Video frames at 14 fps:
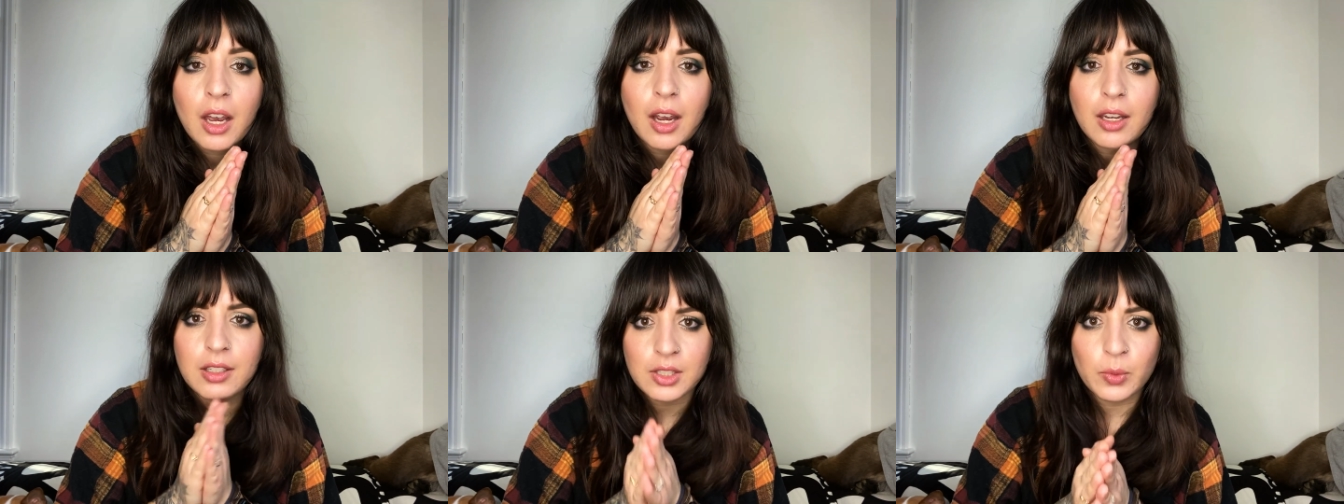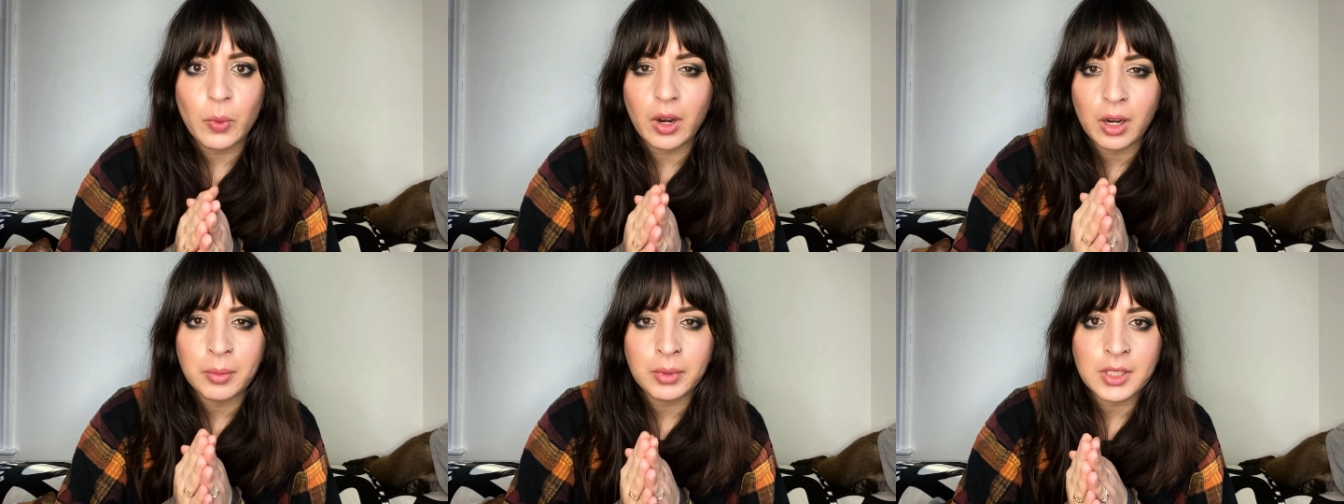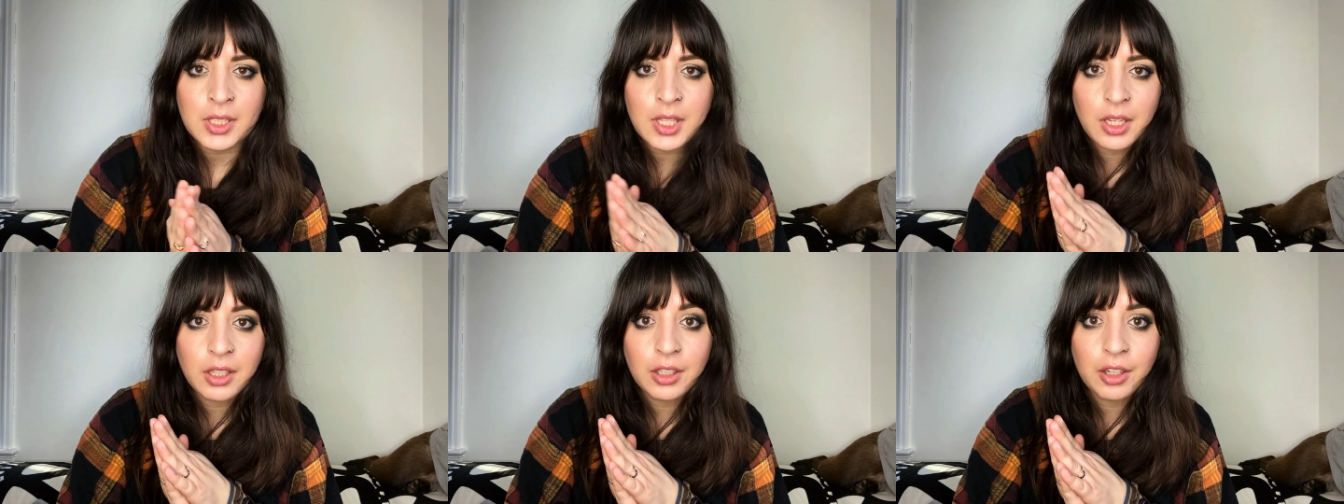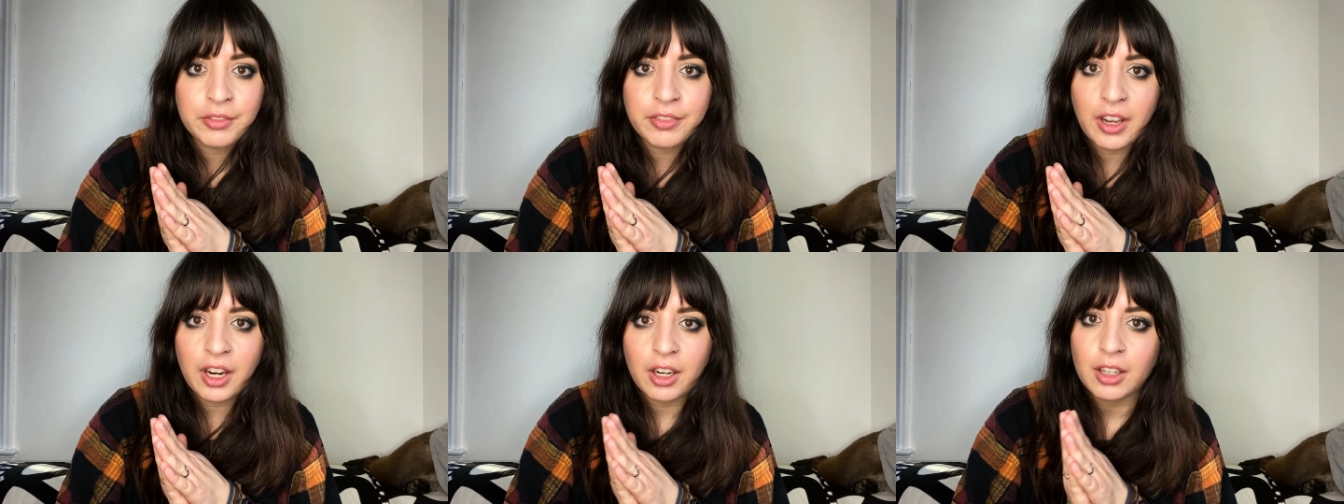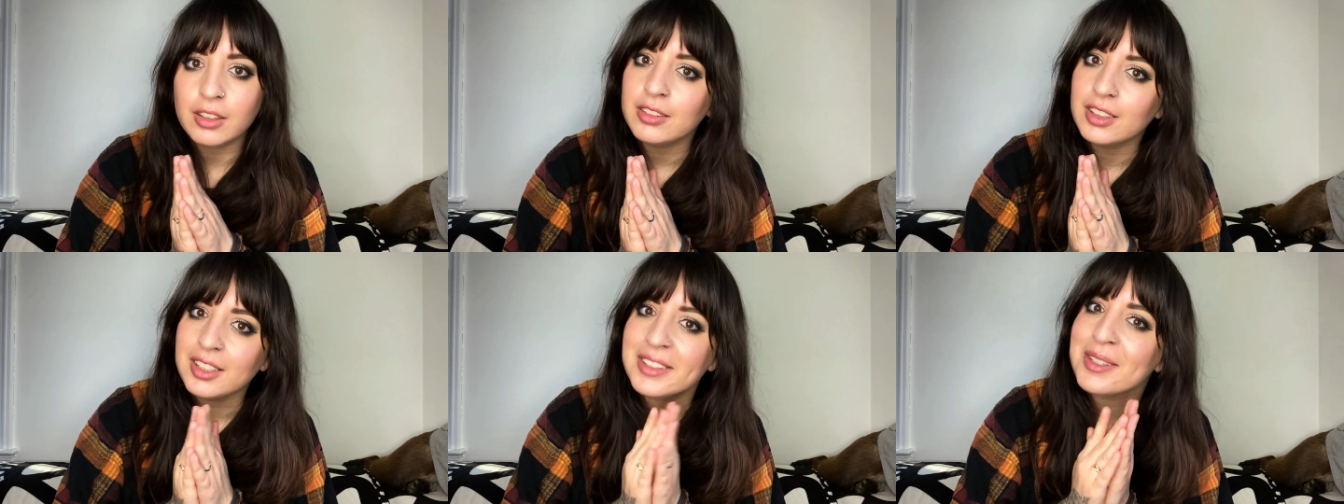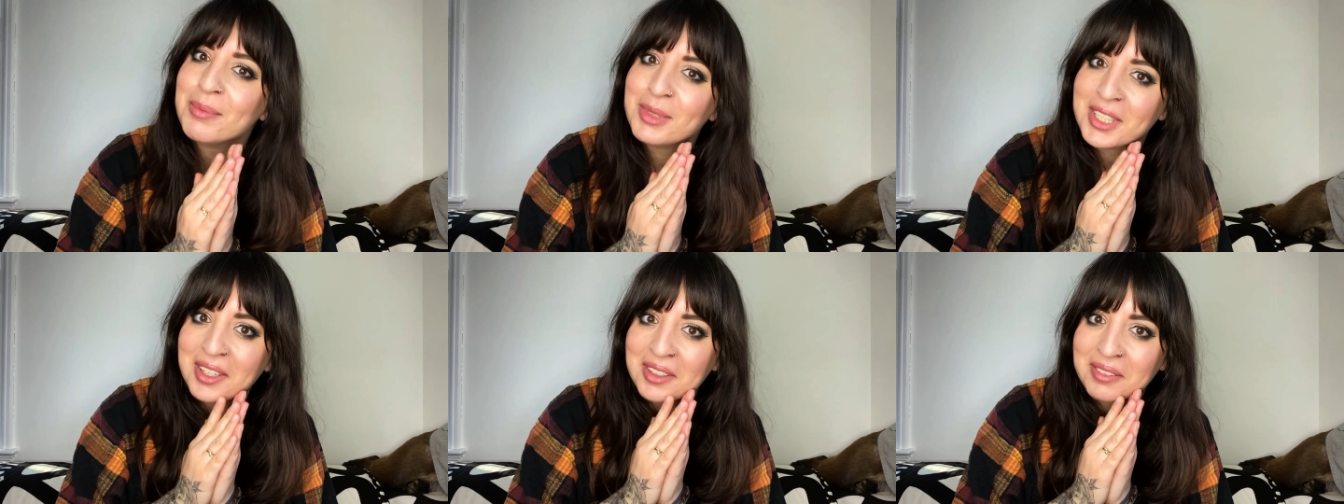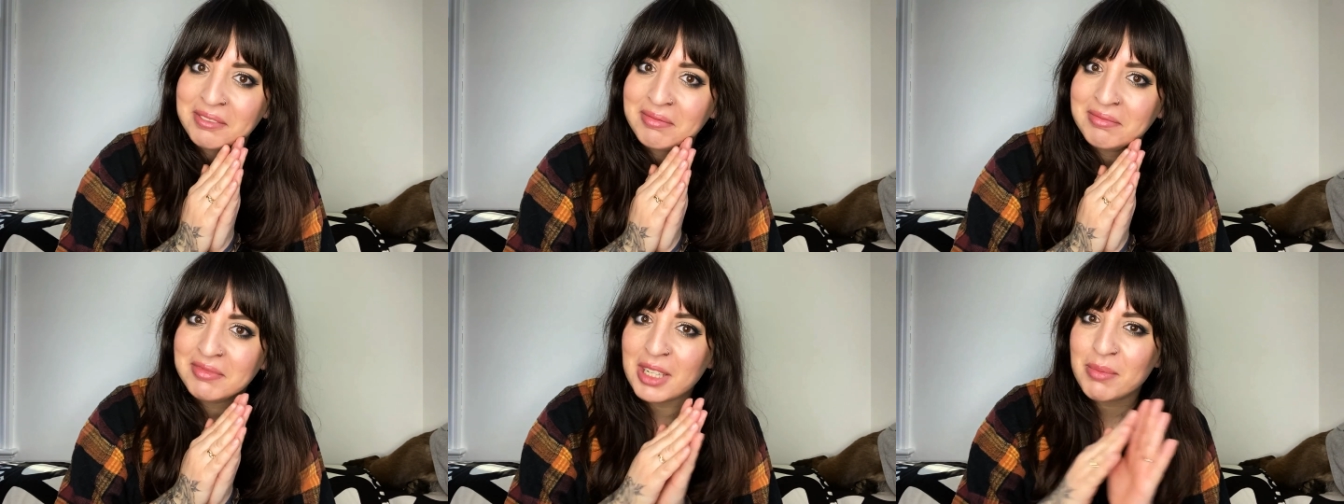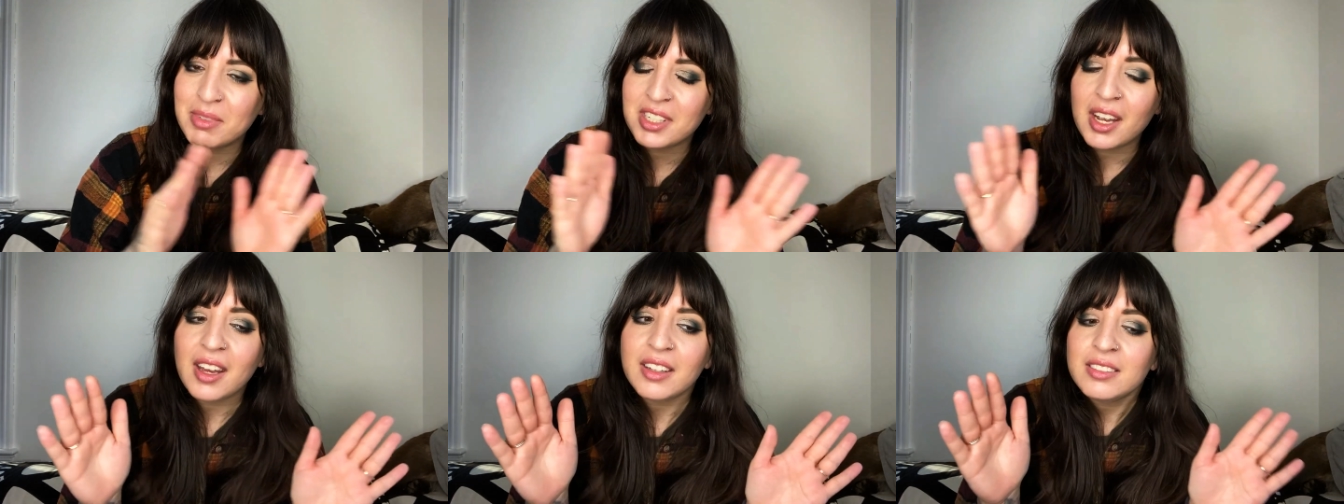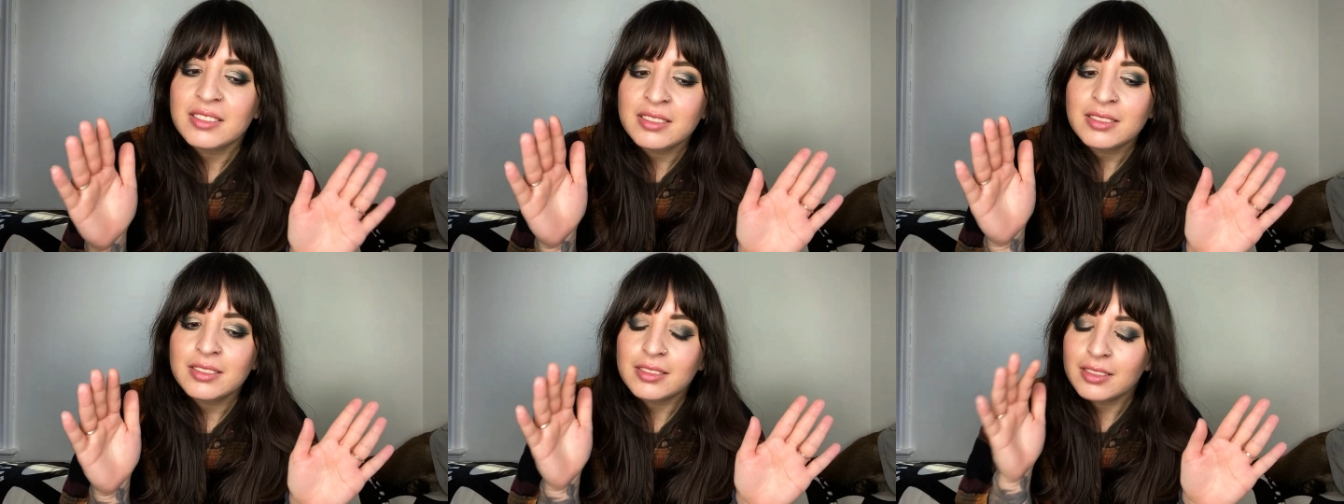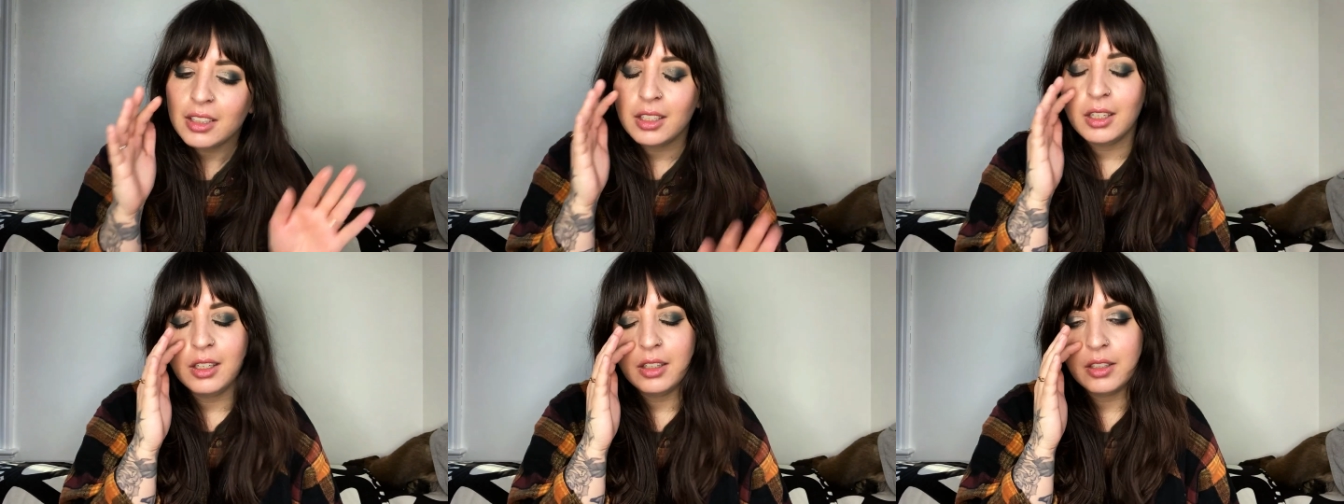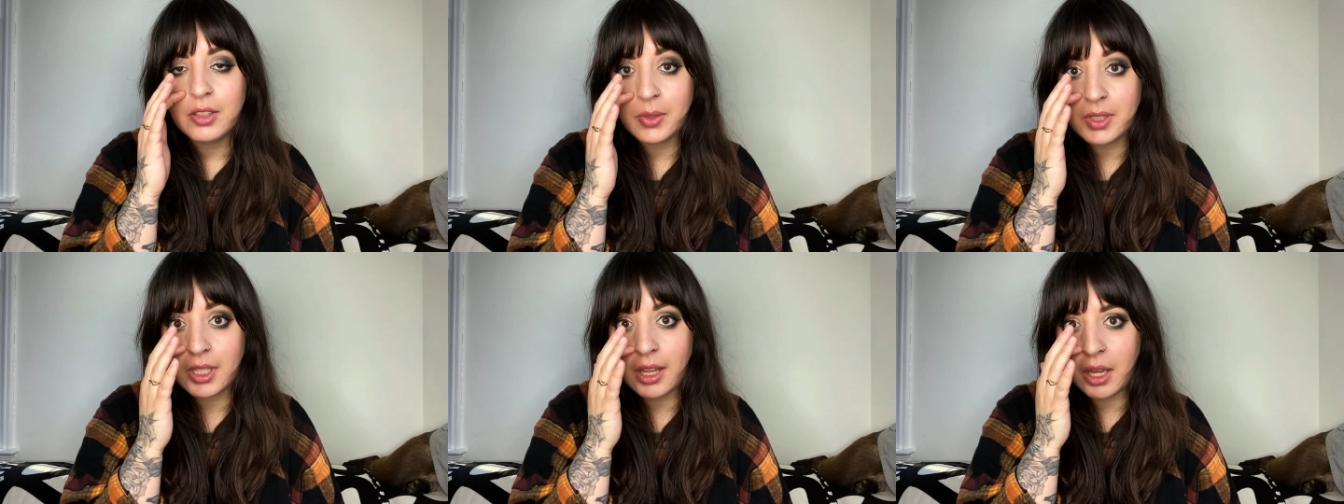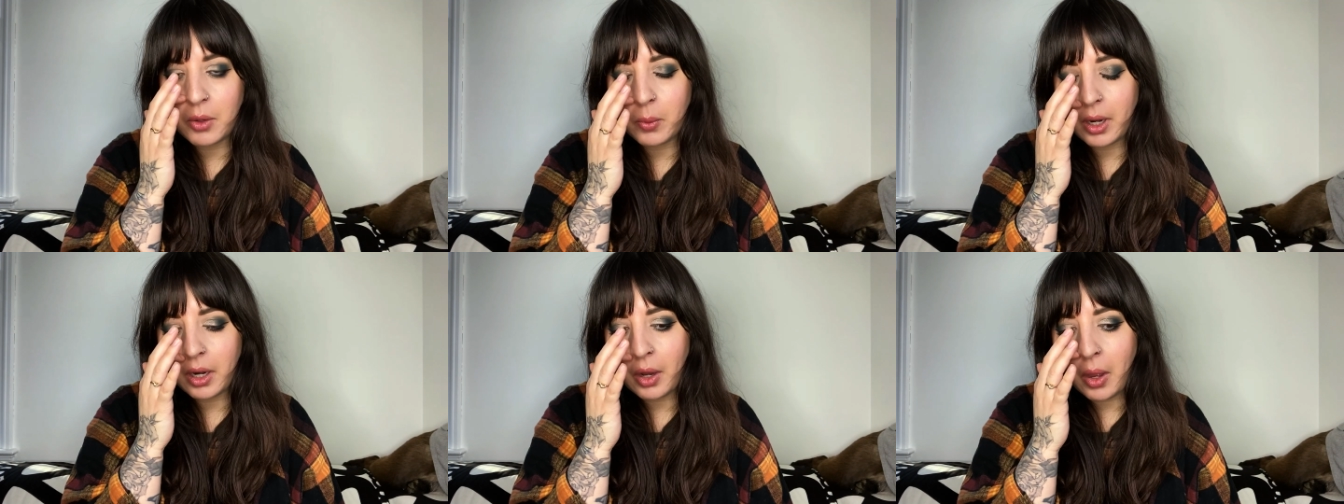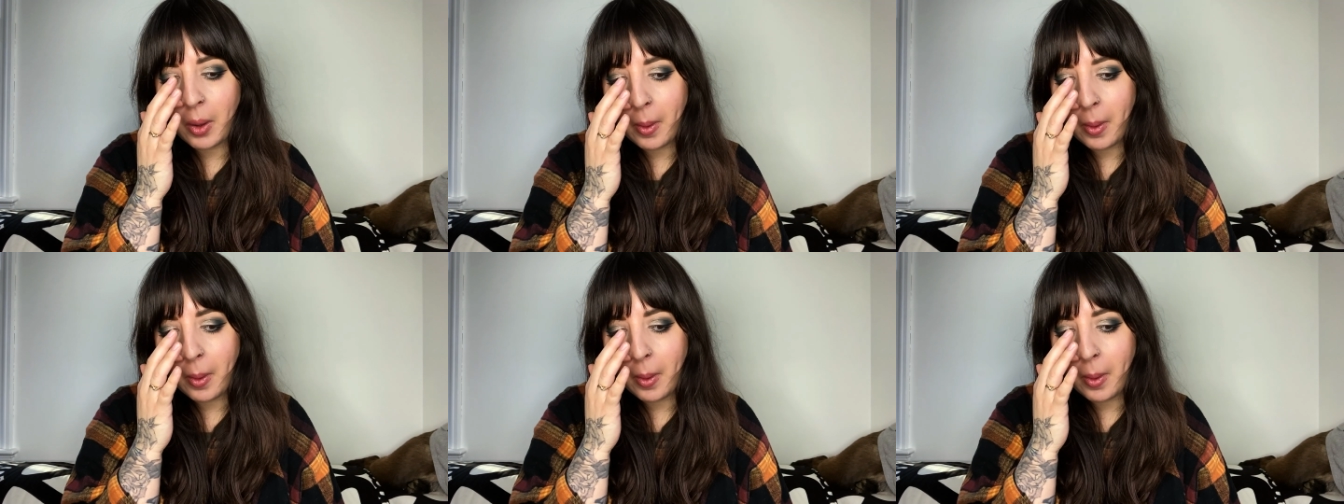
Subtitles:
I swear I'm gonna set it on fire, because I'm done. I'm done! This is a lot of work.